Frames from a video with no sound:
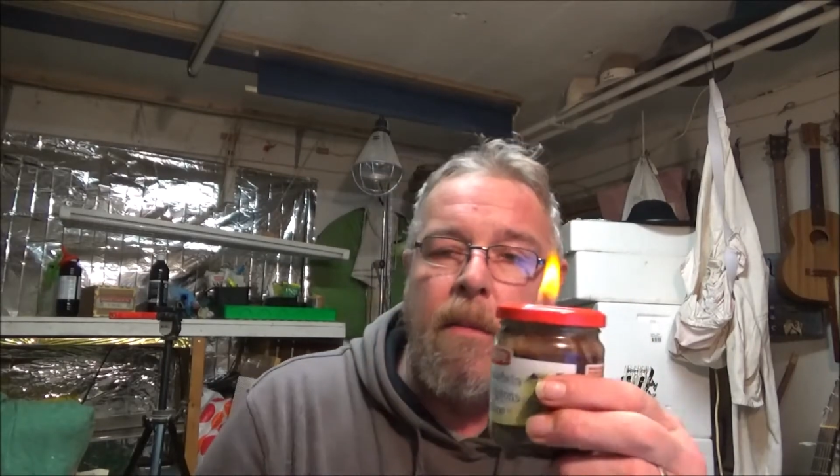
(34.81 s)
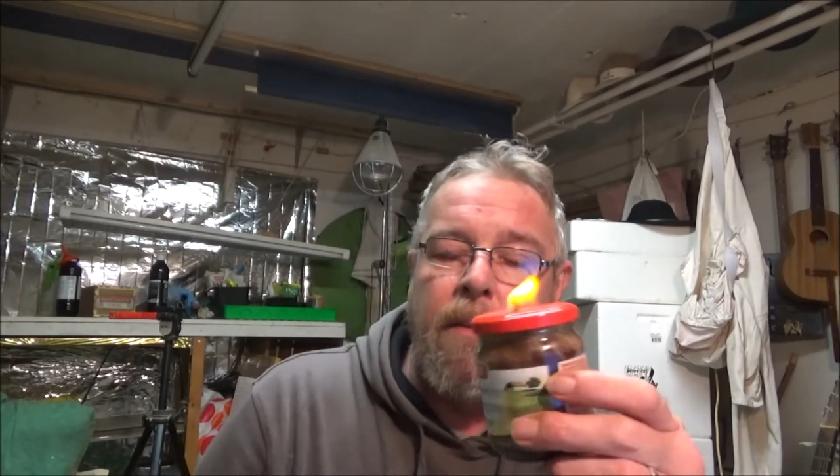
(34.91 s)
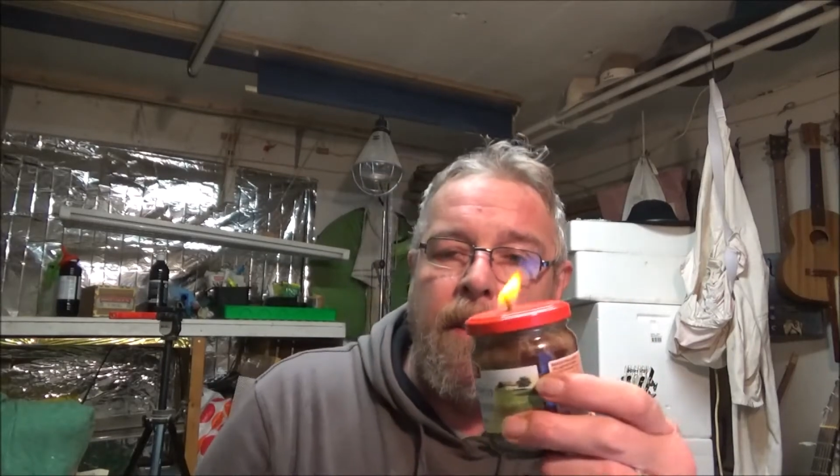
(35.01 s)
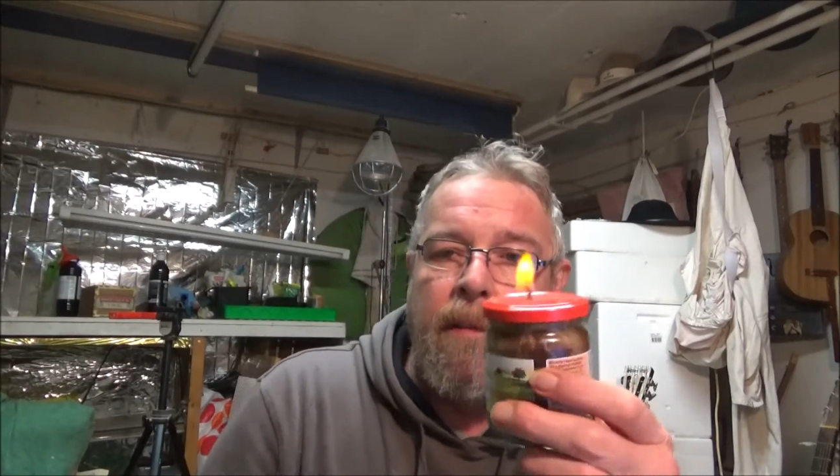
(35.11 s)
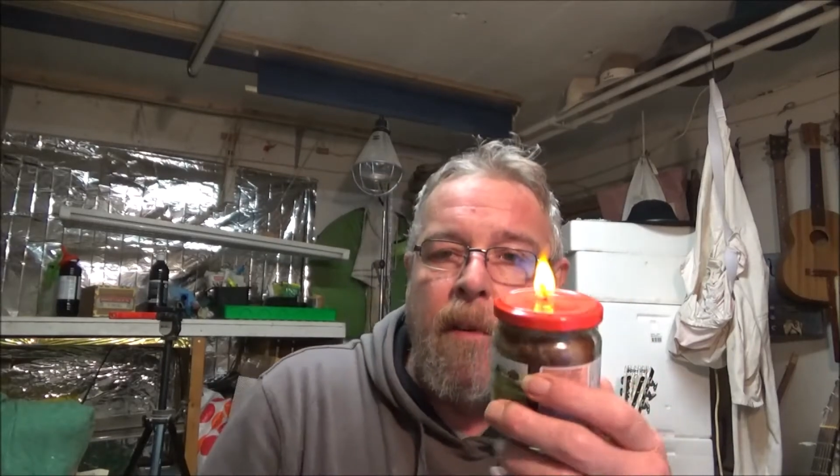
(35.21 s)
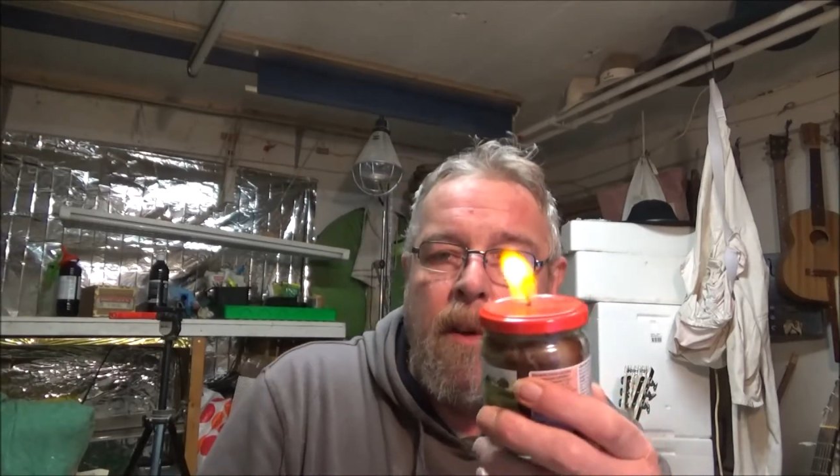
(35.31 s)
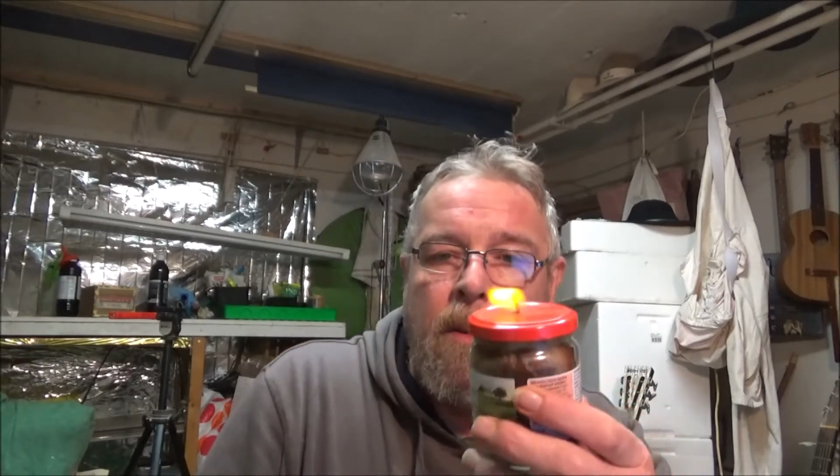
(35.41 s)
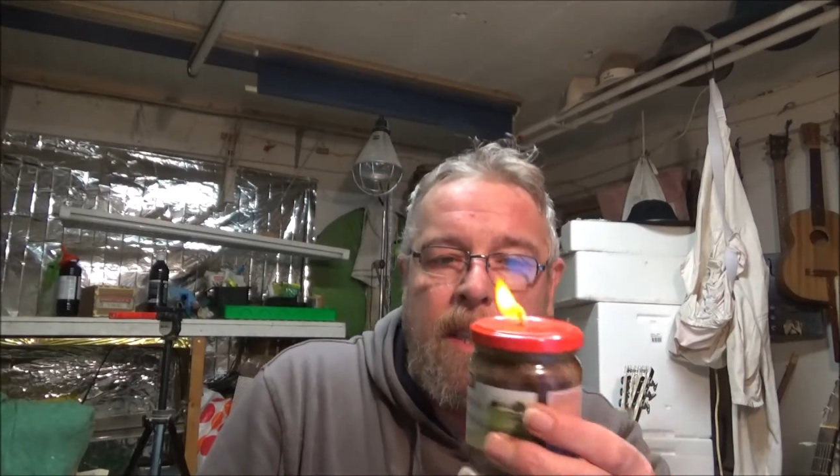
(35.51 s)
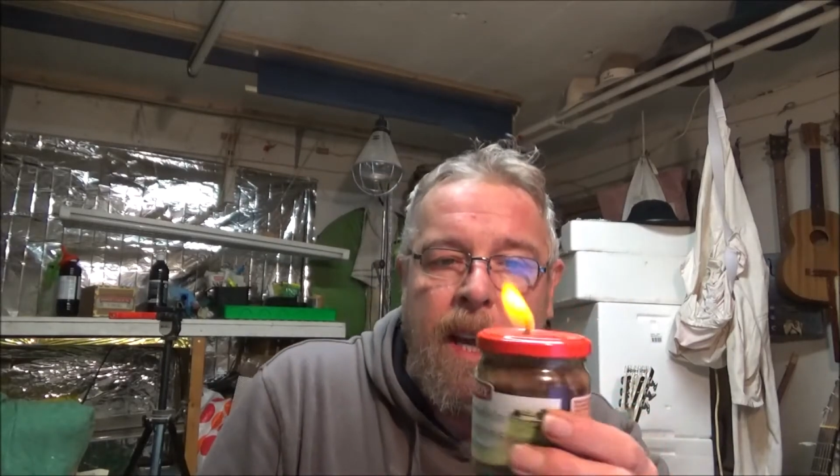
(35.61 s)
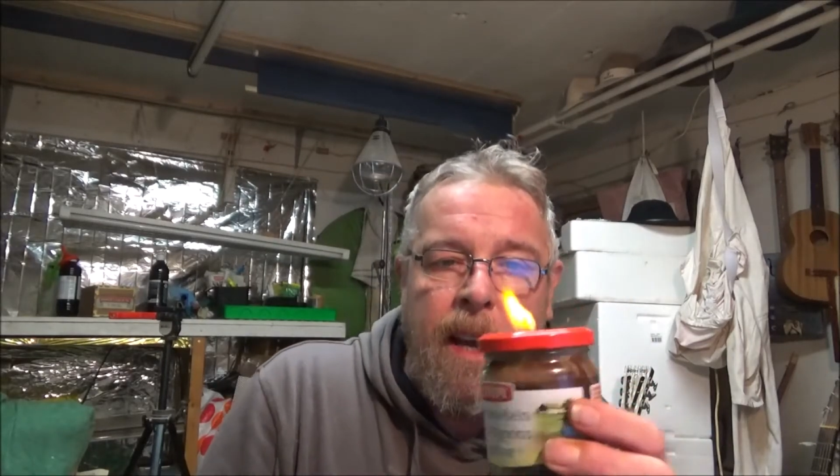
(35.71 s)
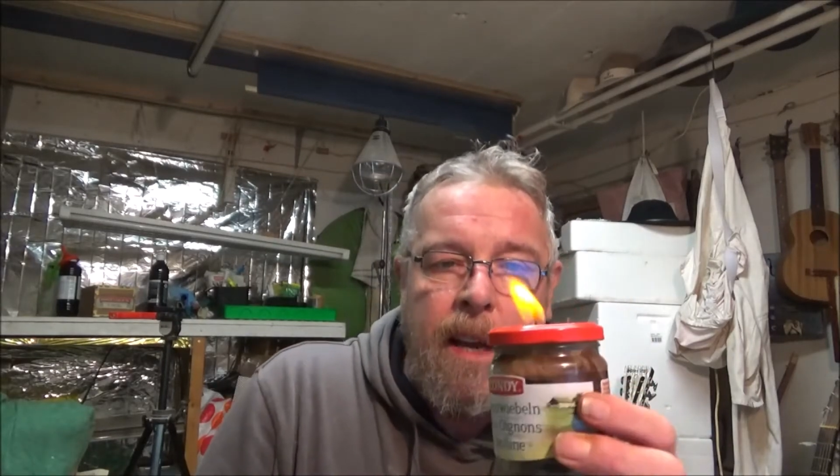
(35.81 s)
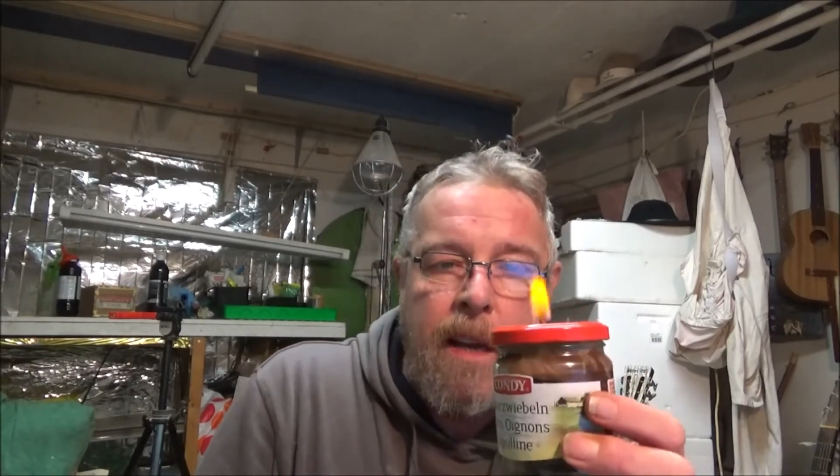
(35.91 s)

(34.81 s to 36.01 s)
for the fondue set,